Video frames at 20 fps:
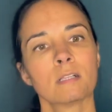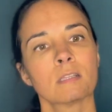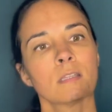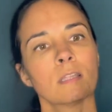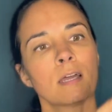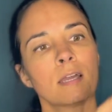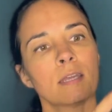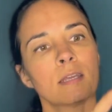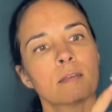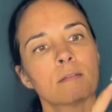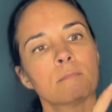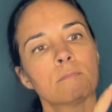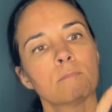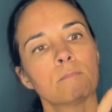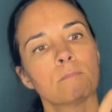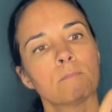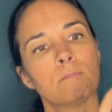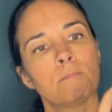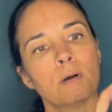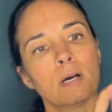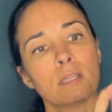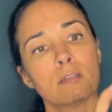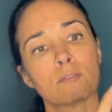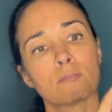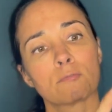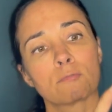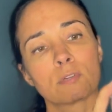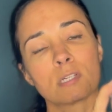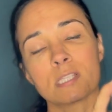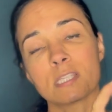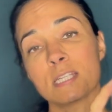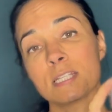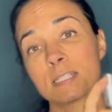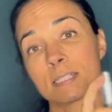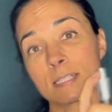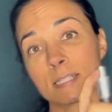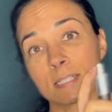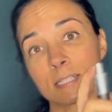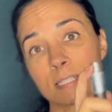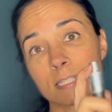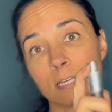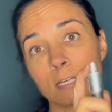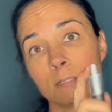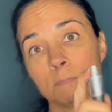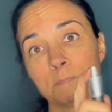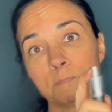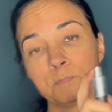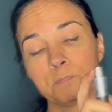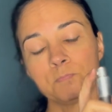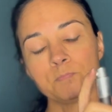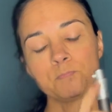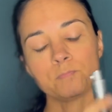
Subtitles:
like button release system.